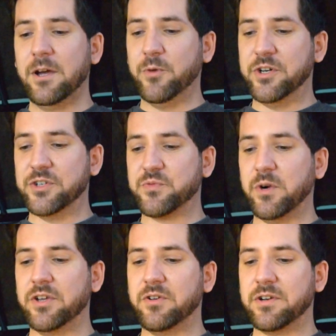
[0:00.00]
which is
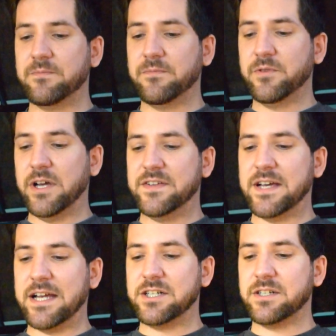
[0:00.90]
what you can
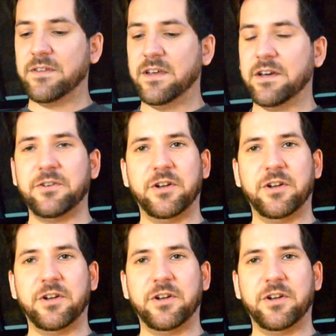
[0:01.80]
attach the,